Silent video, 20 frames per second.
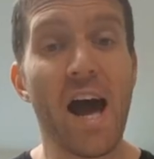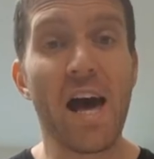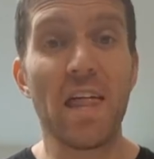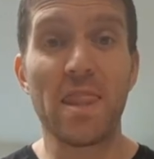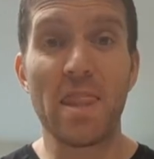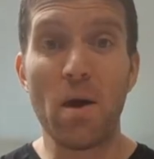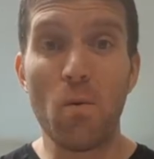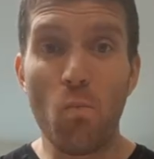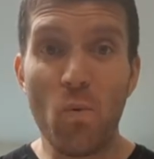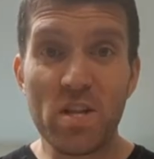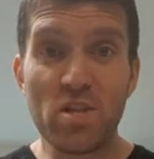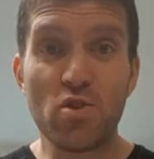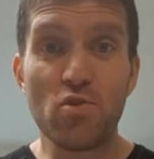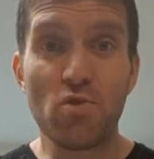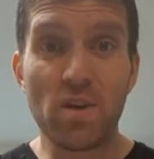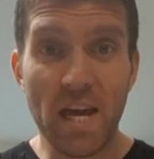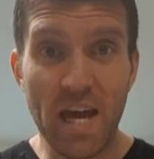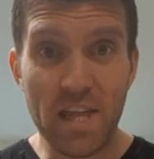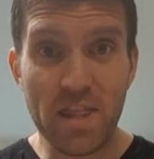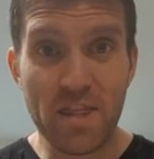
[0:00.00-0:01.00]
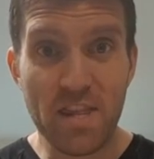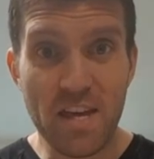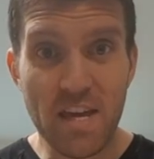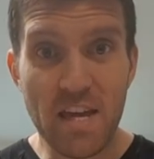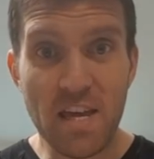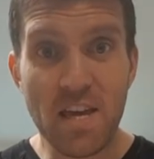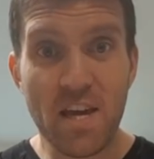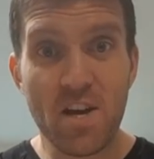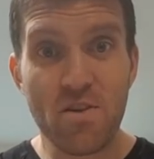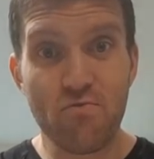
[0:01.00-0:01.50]
And then when you get
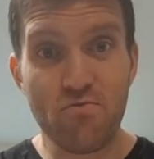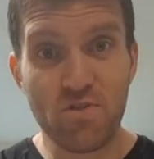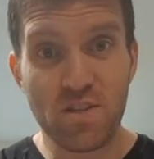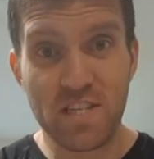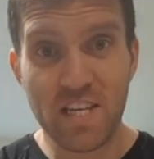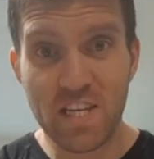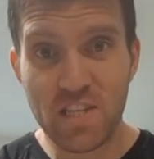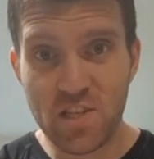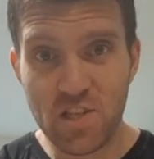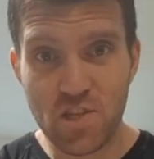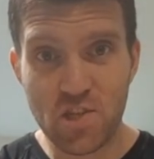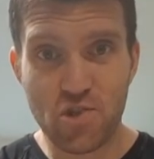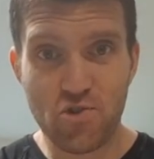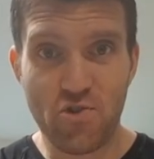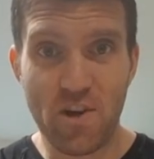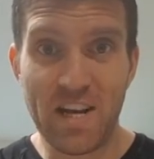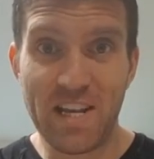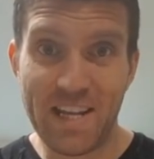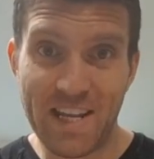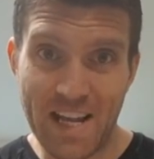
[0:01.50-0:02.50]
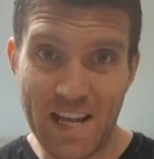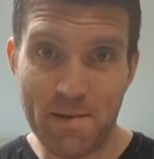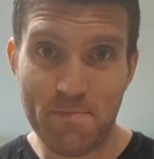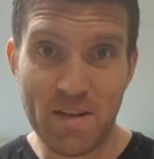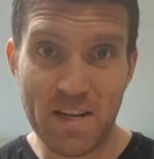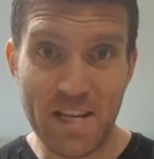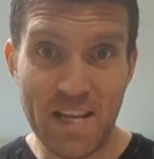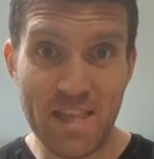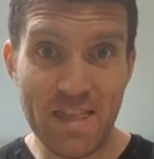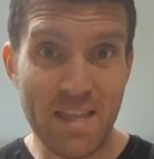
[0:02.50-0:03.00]
the resistance training
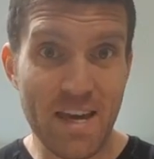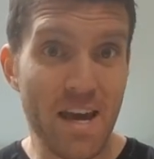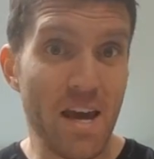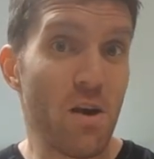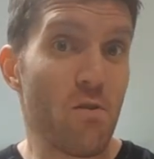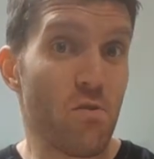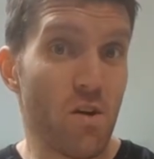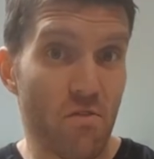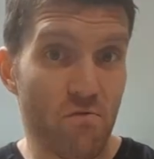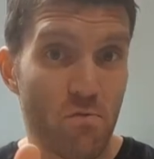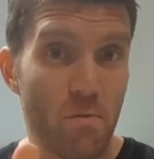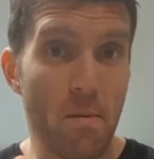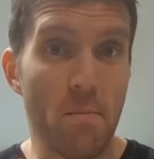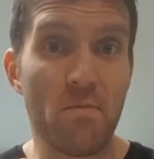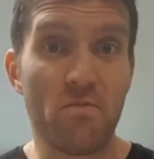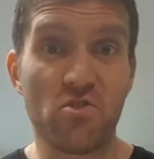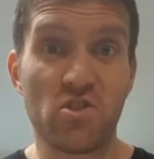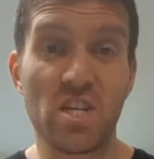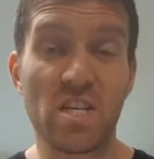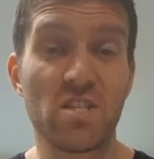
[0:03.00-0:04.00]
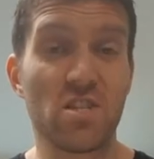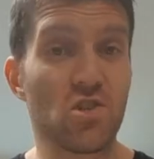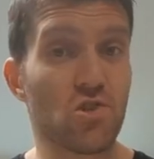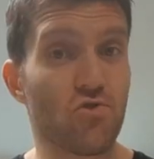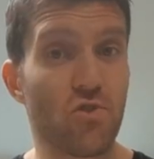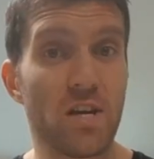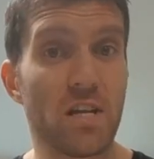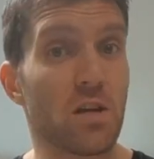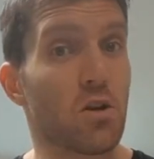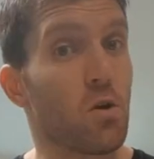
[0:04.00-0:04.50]
element in there, and remember, resistance
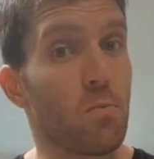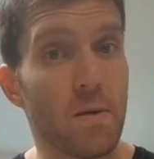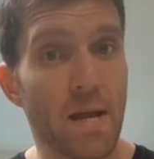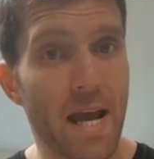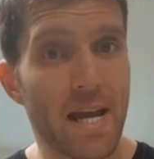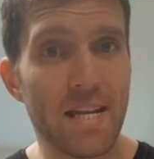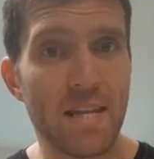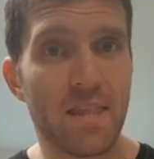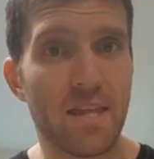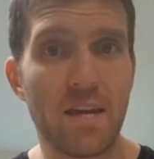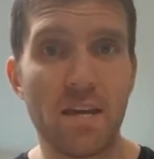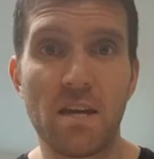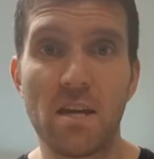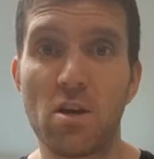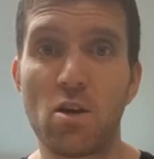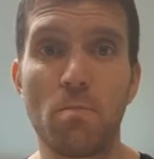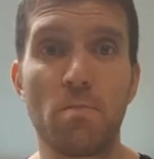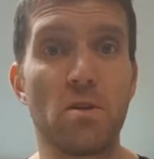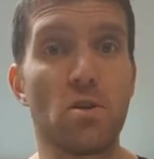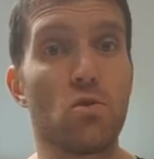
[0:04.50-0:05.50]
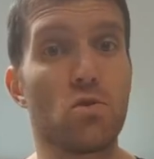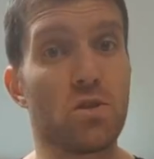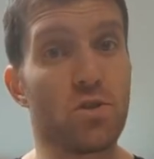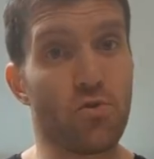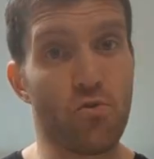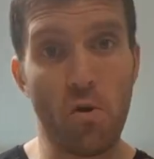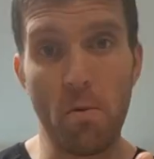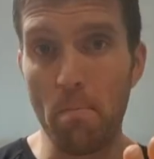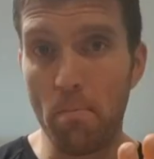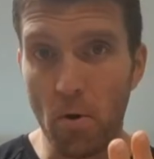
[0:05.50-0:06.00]
training could be anything. It could be using
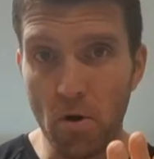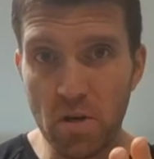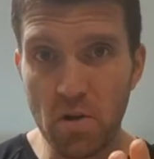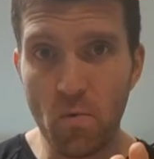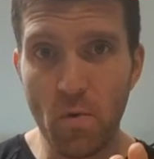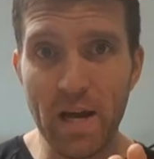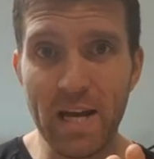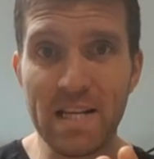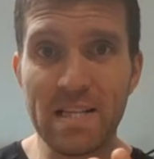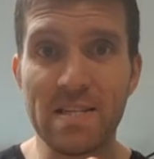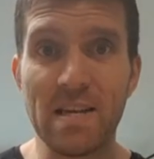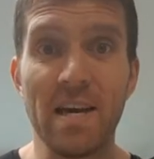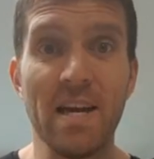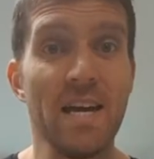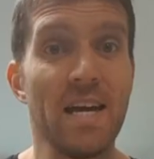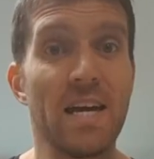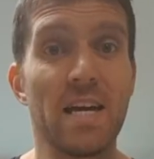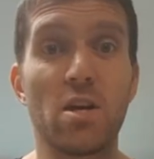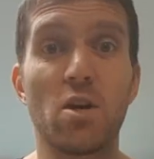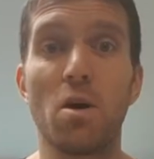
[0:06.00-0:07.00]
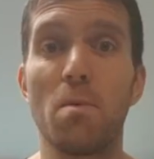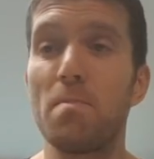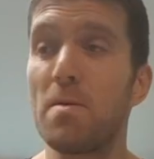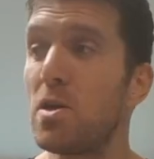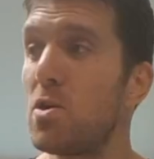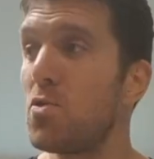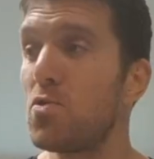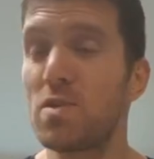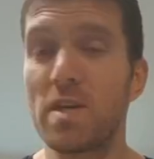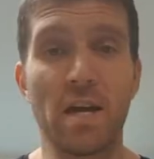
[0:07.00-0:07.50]
your own body weight. It could be
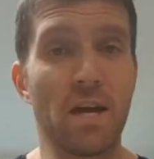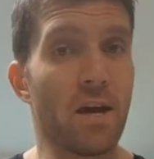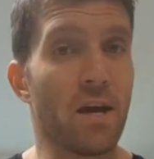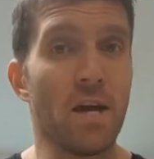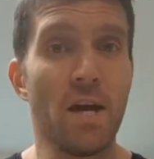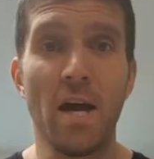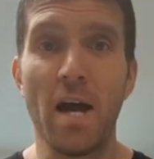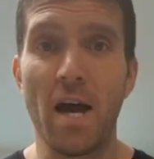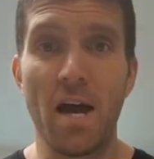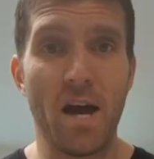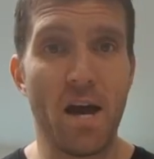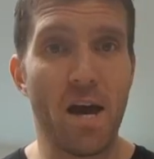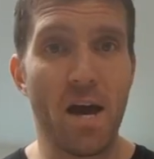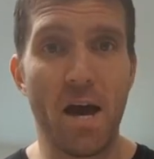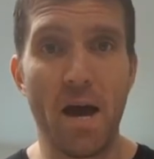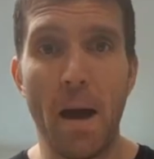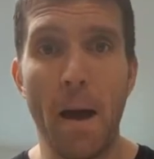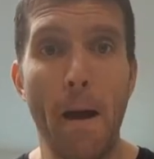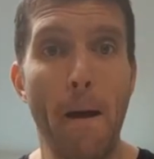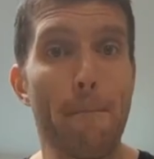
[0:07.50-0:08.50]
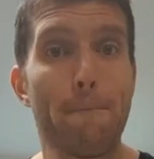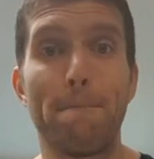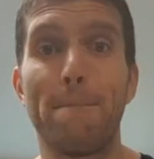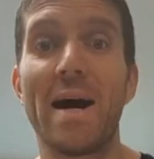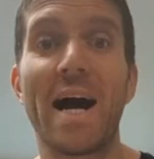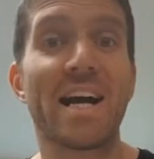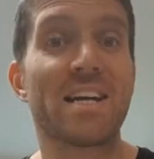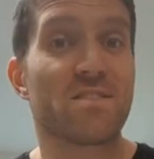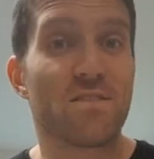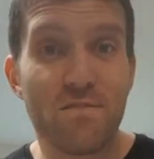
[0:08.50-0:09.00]
using
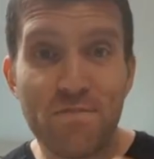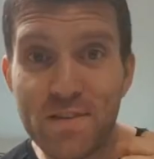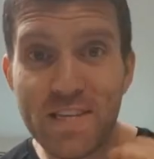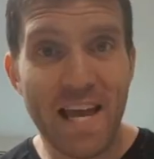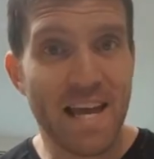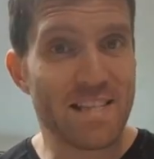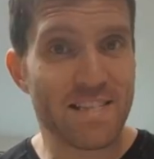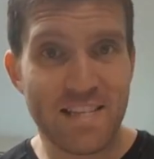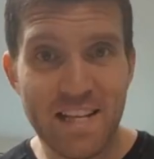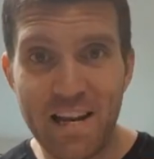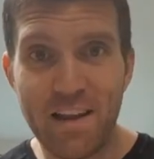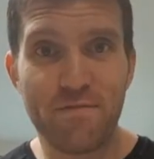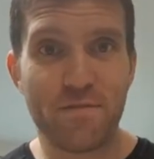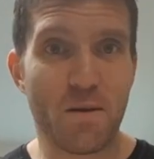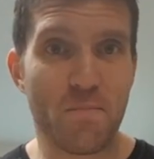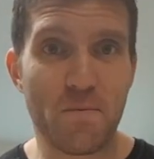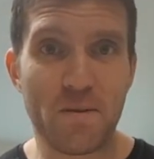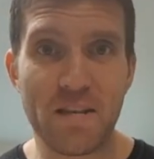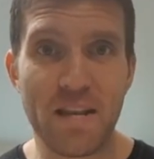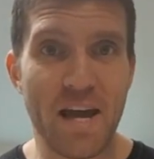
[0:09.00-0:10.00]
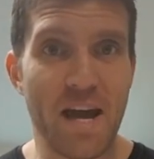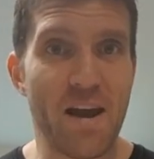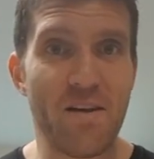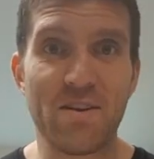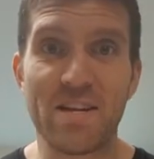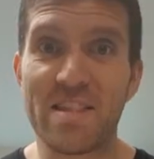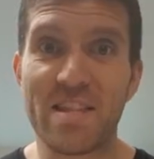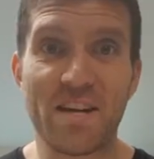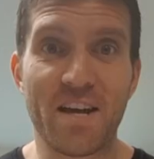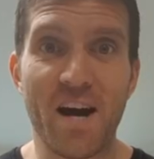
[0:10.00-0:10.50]
bags of sand to lift up and
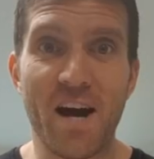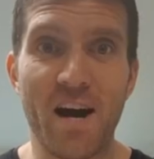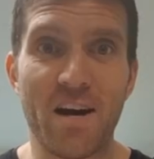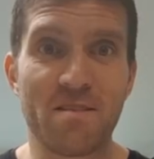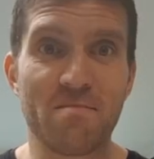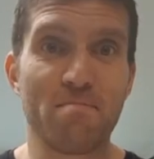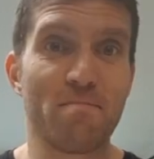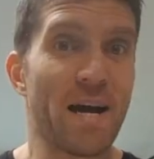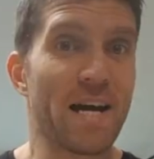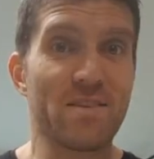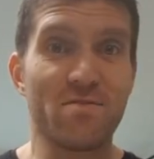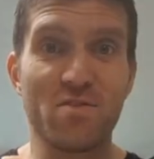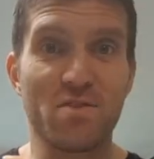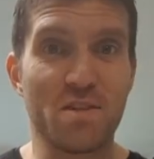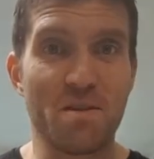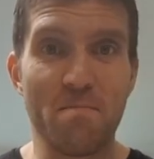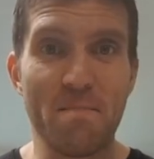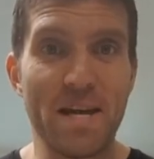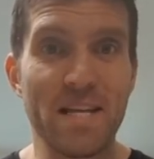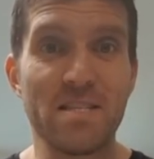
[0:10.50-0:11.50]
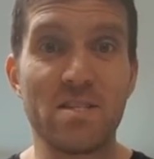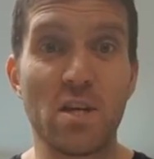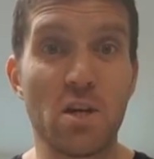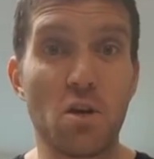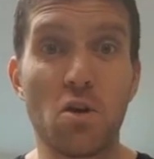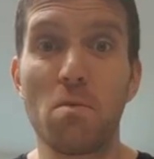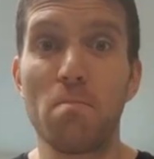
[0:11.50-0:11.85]
down in the garden, bags of cement. It